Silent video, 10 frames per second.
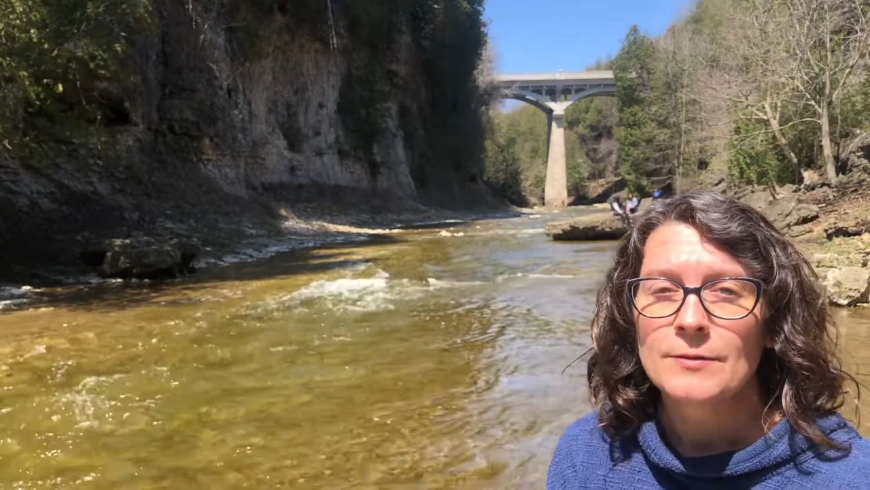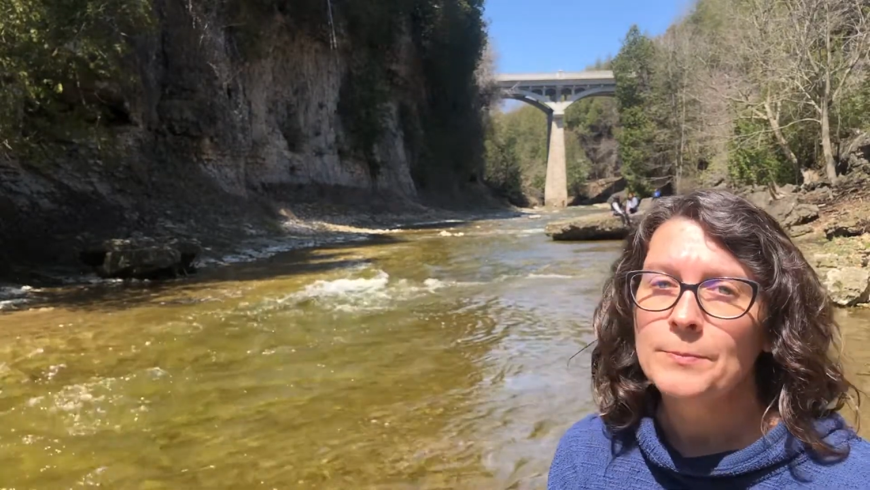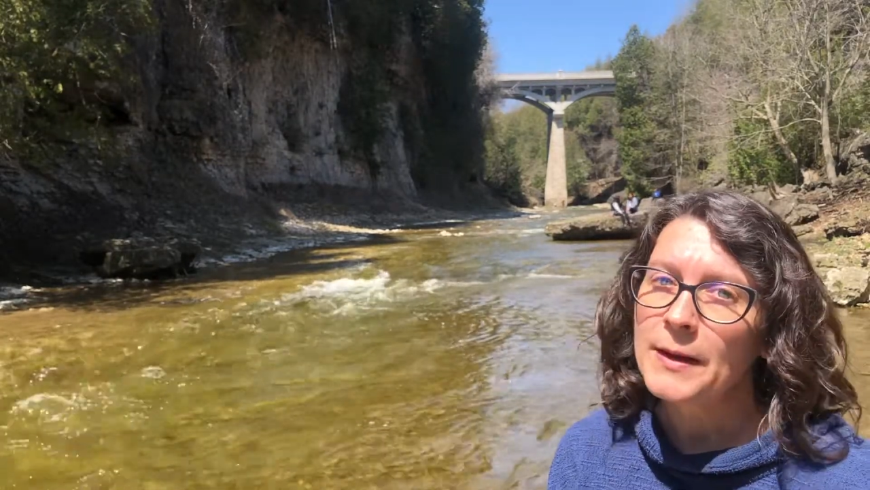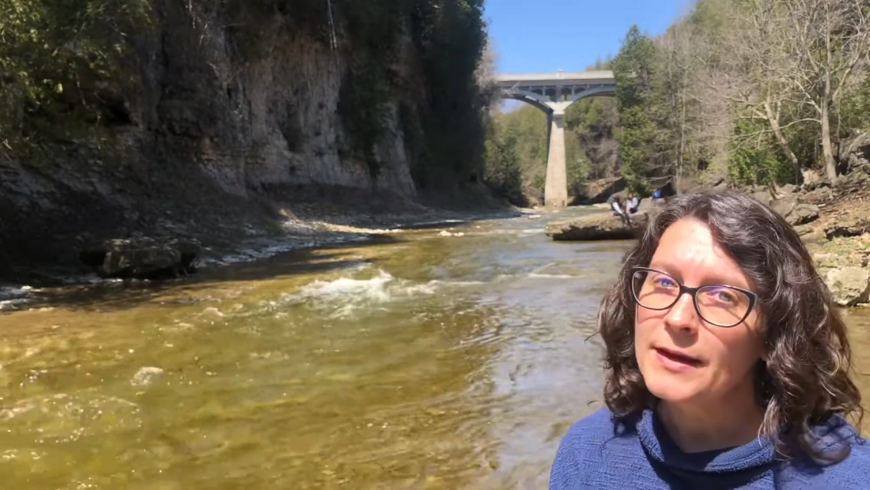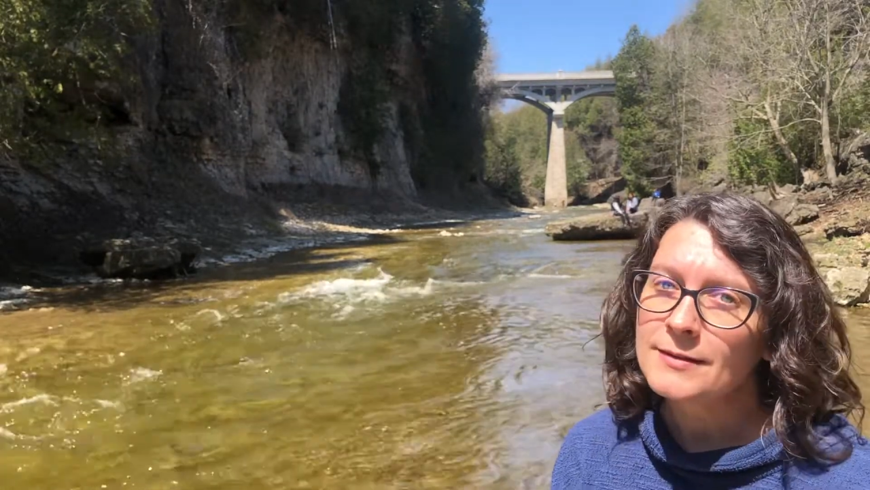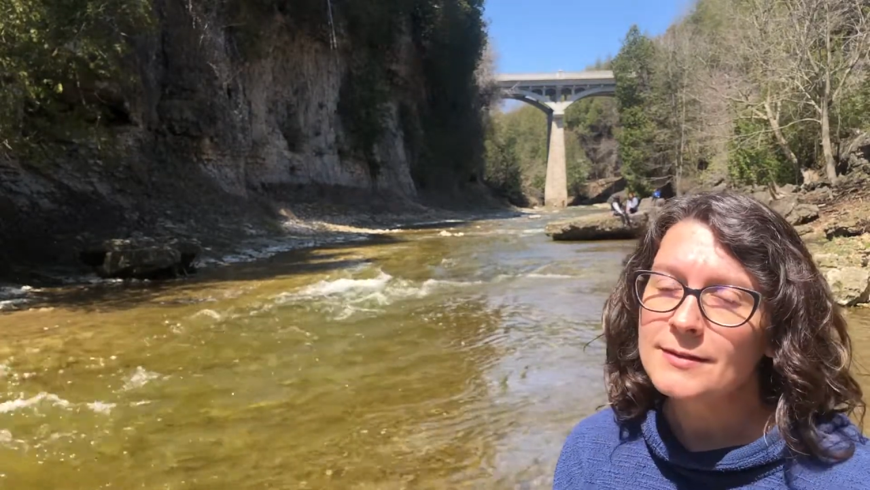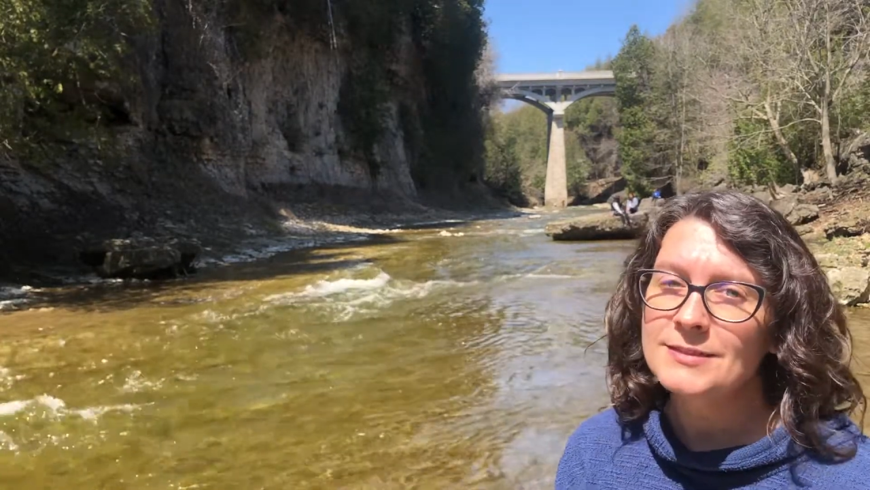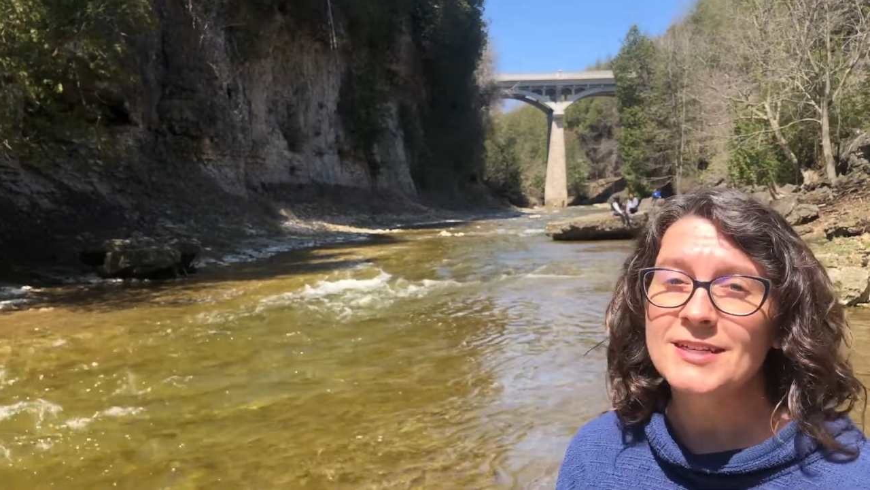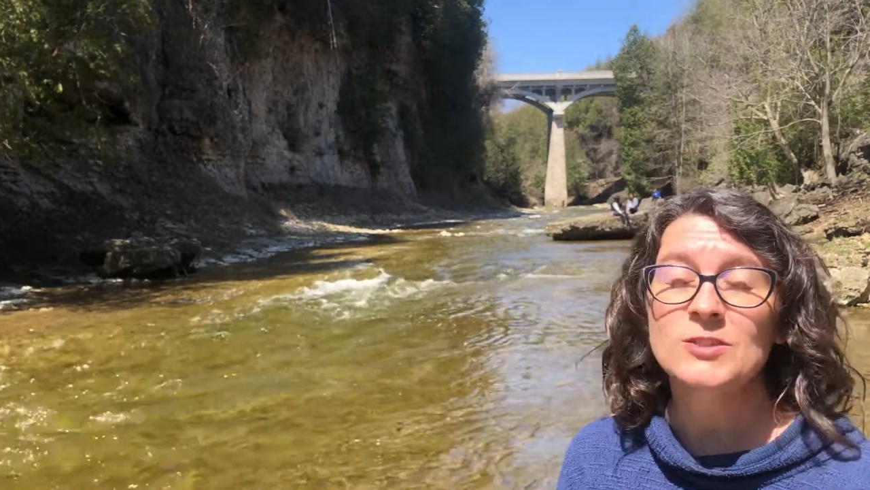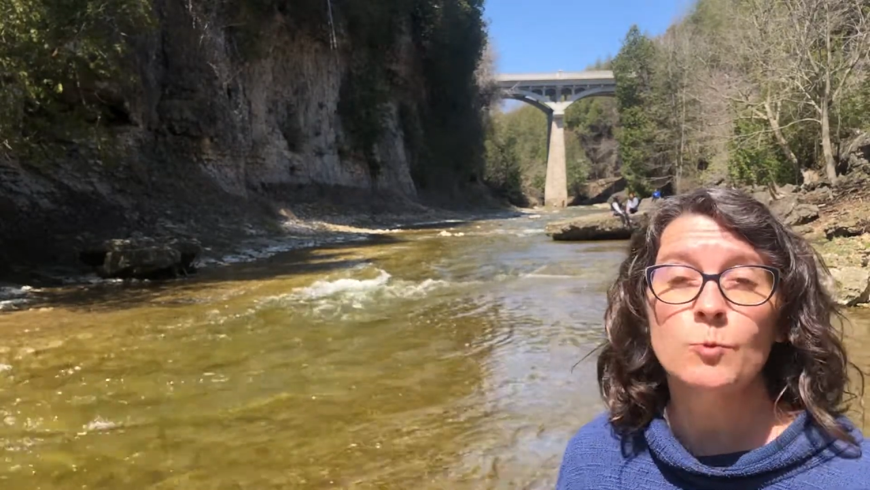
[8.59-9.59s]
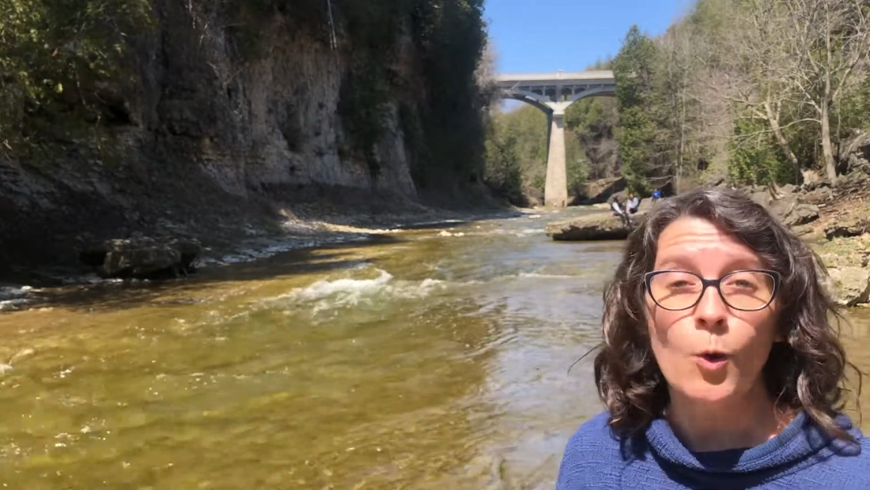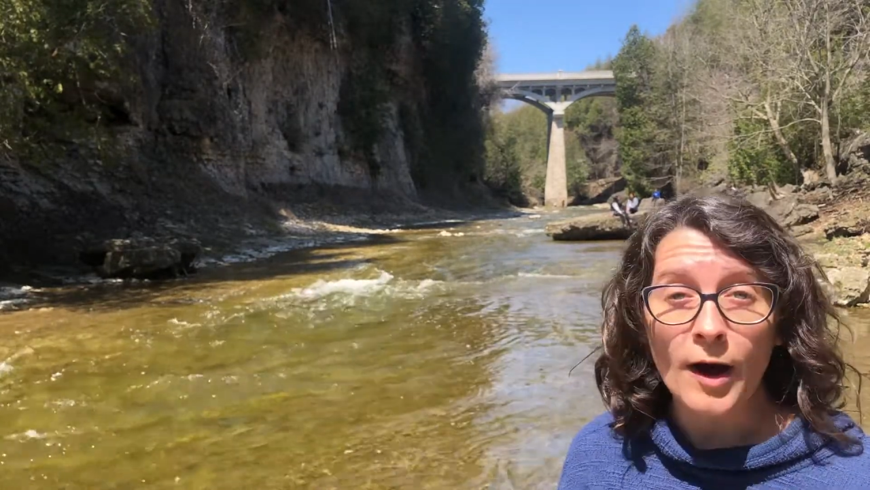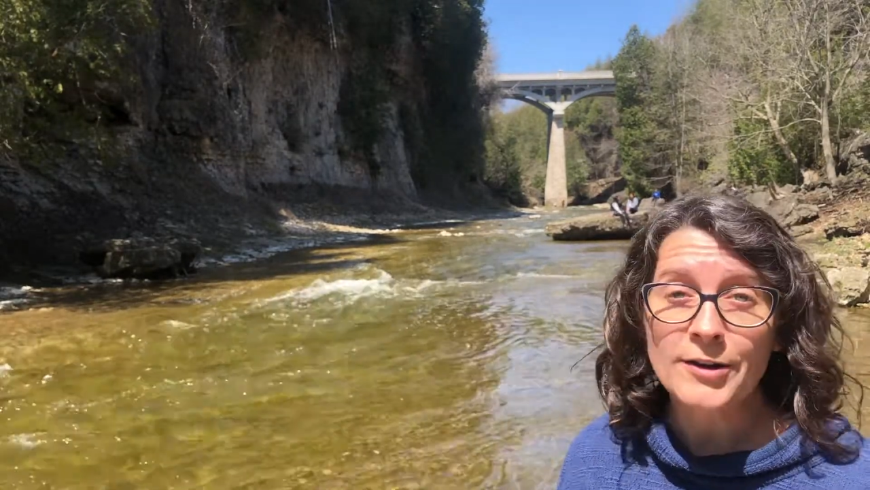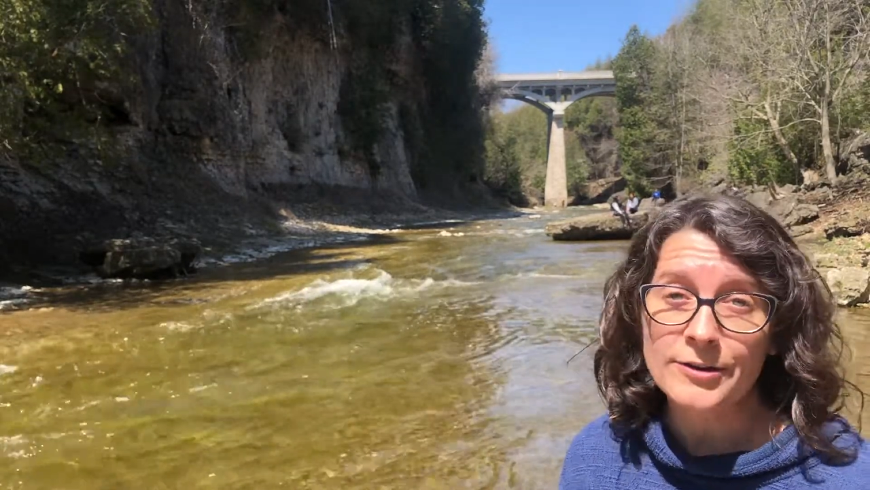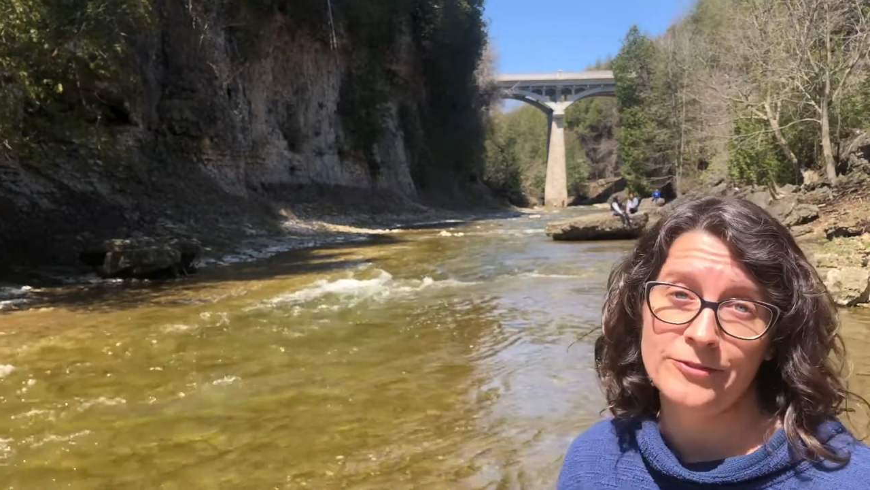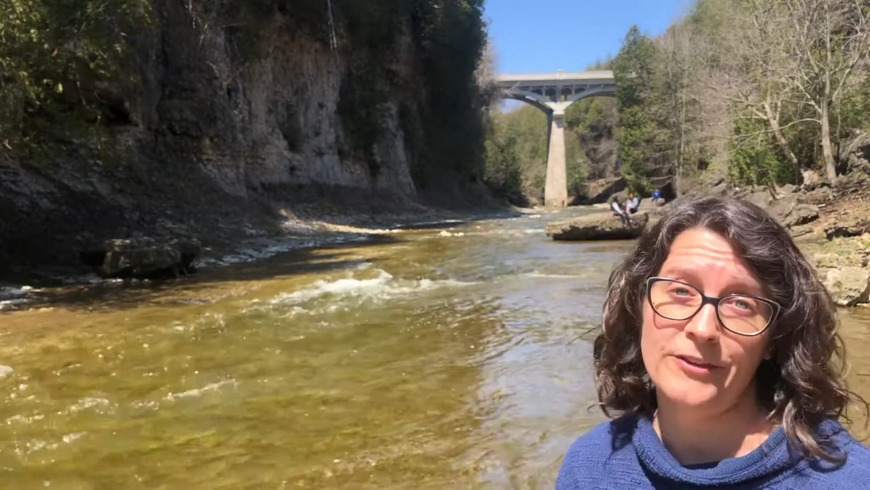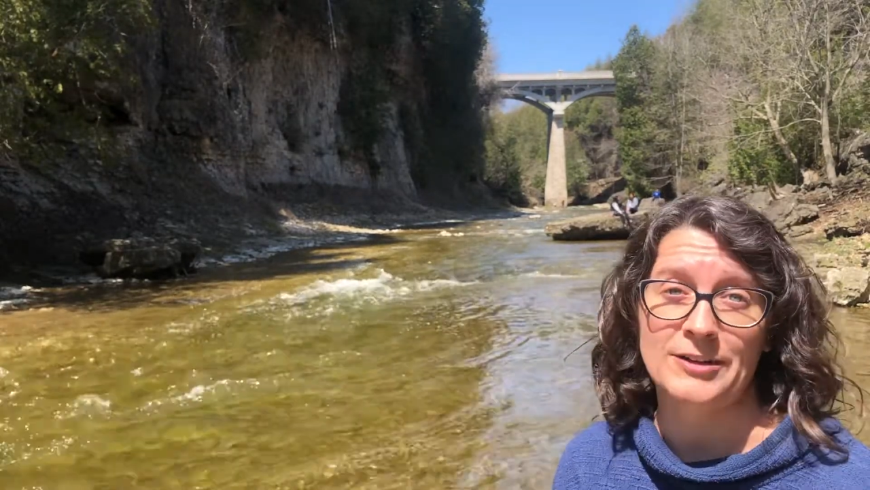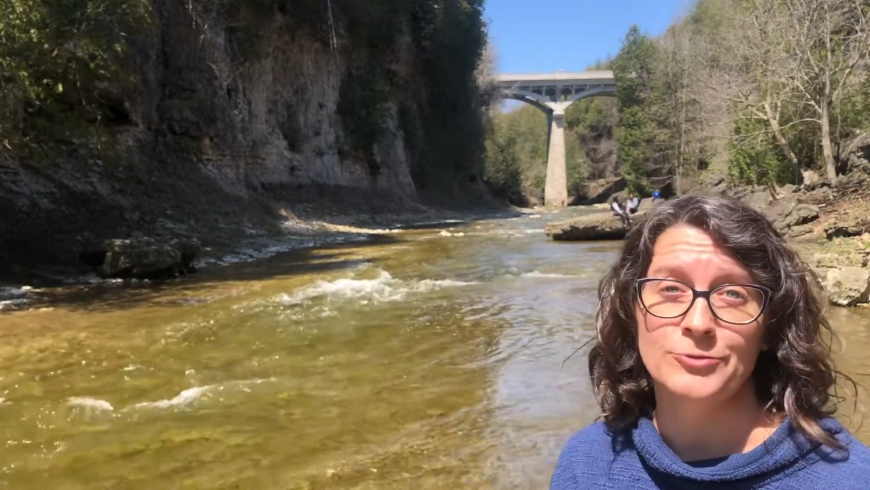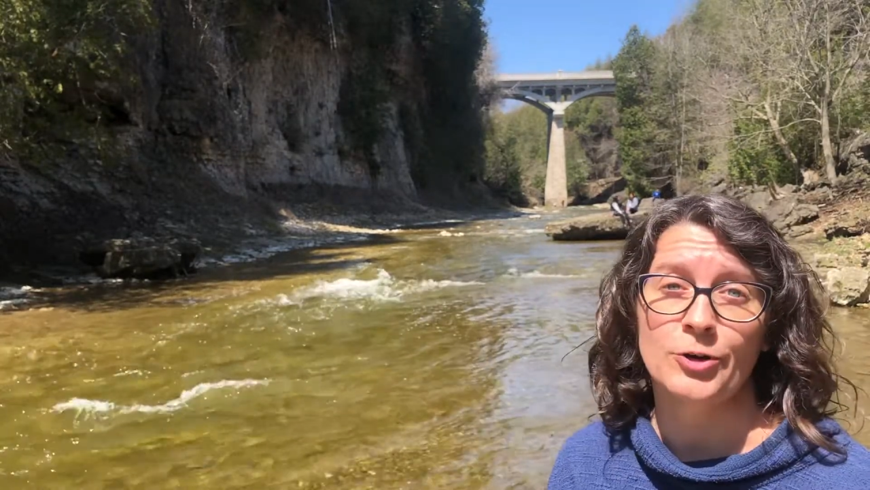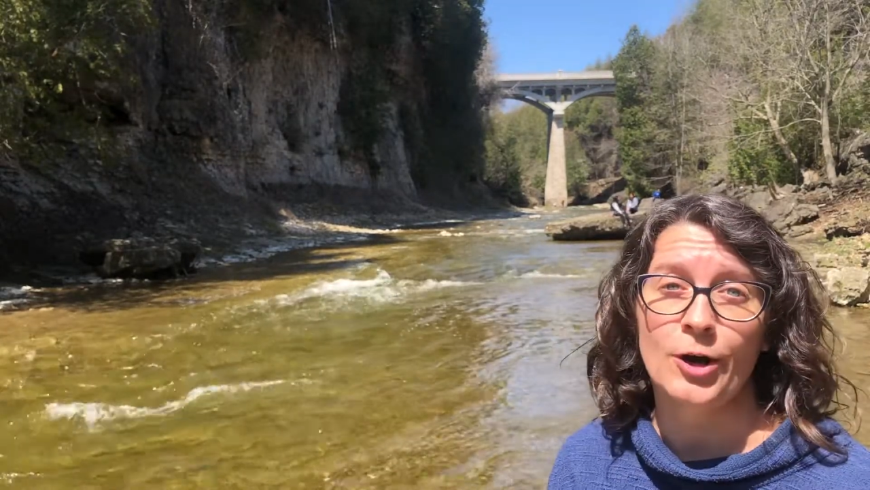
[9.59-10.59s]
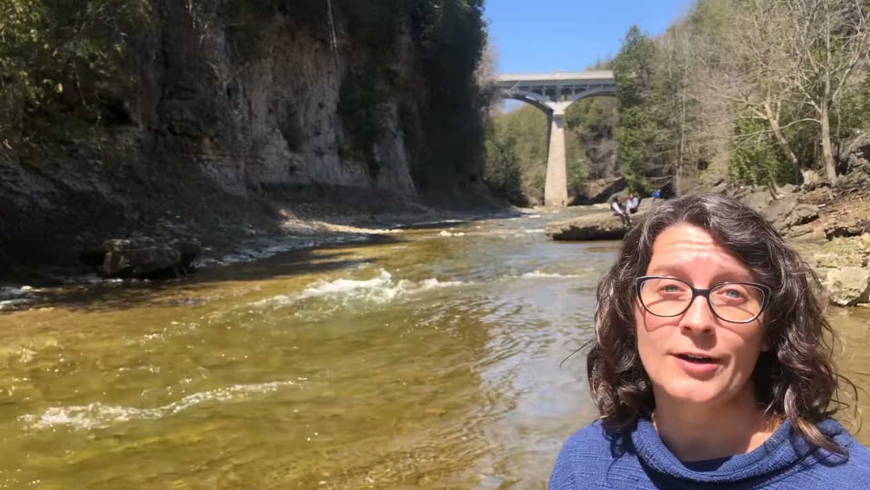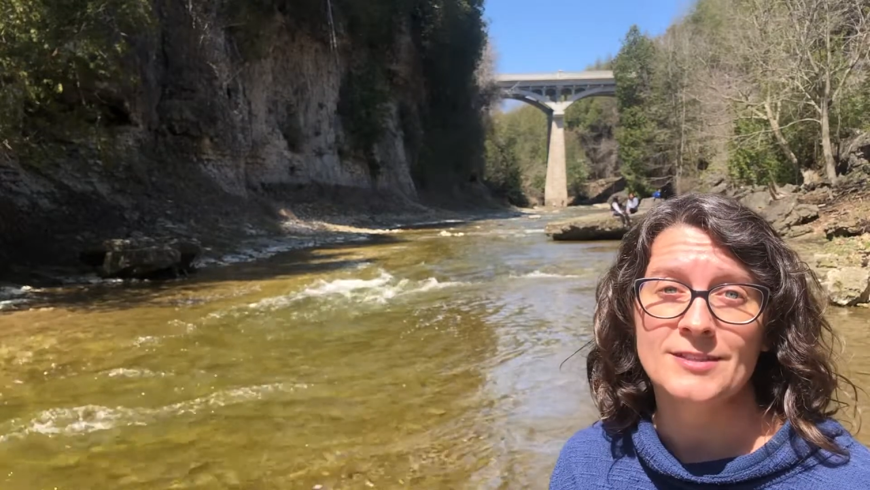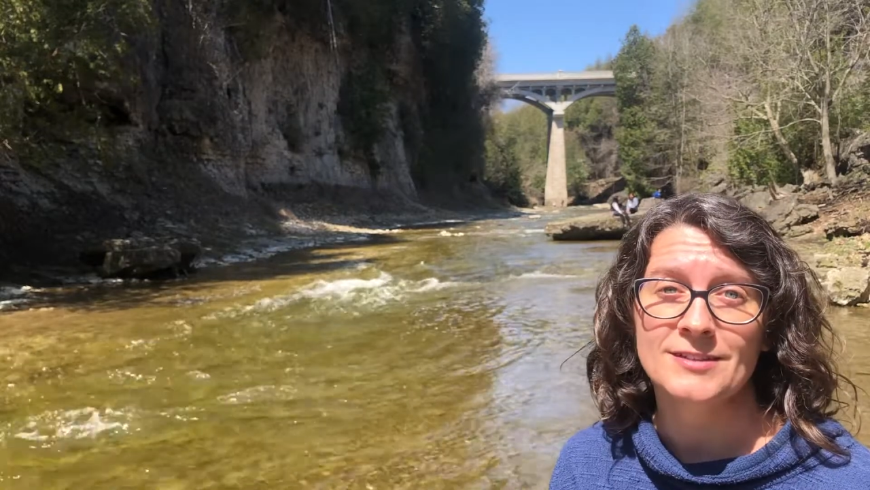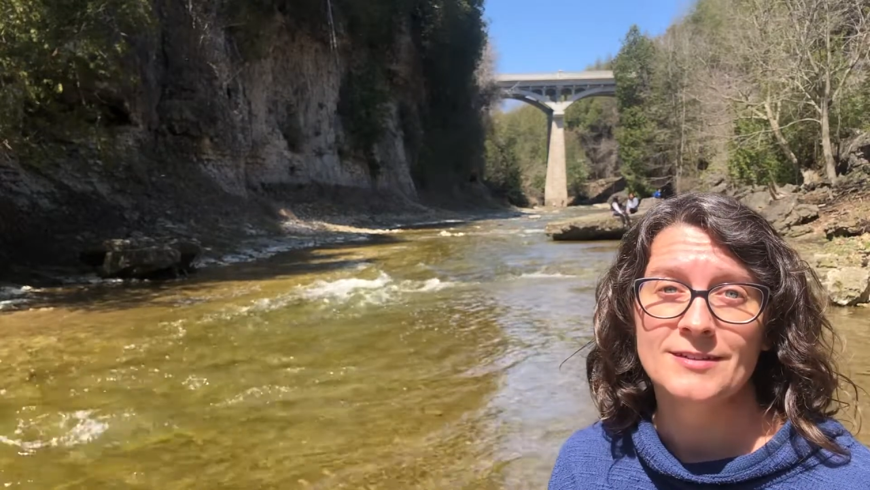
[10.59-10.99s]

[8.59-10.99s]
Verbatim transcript: But does water affect rocks?